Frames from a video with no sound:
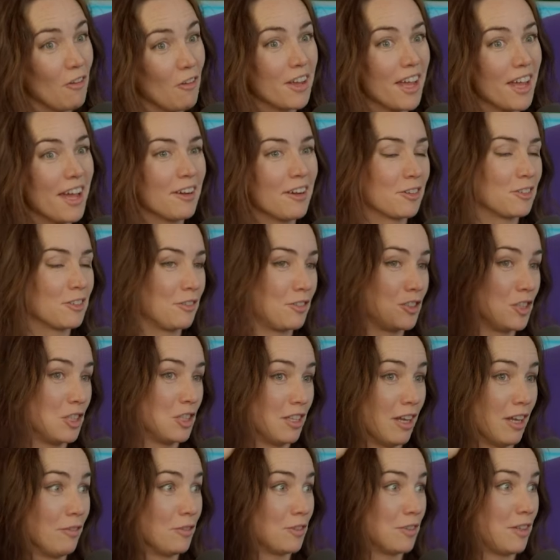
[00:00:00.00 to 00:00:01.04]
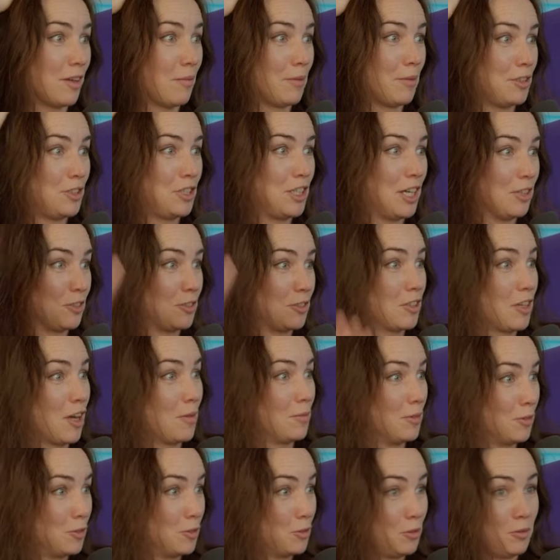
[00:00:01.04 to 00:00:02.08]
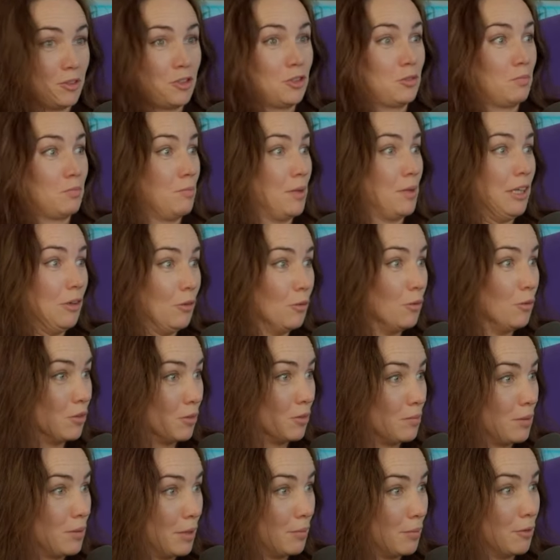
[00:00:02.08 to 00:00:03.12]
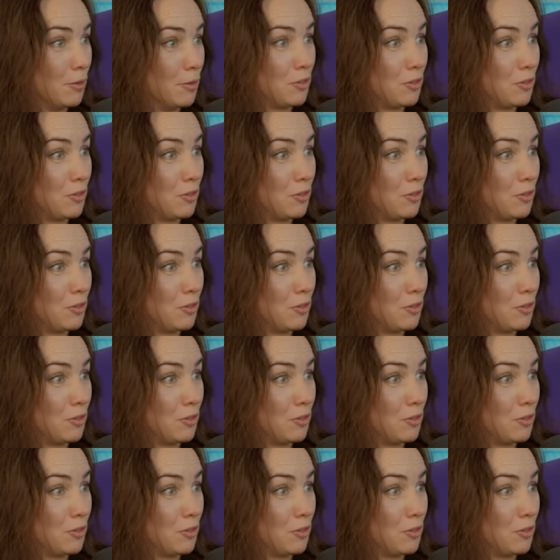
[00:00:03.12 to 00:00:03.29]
yeah, because if she loves it, I mean, she gets to come on tour and just meet all the people,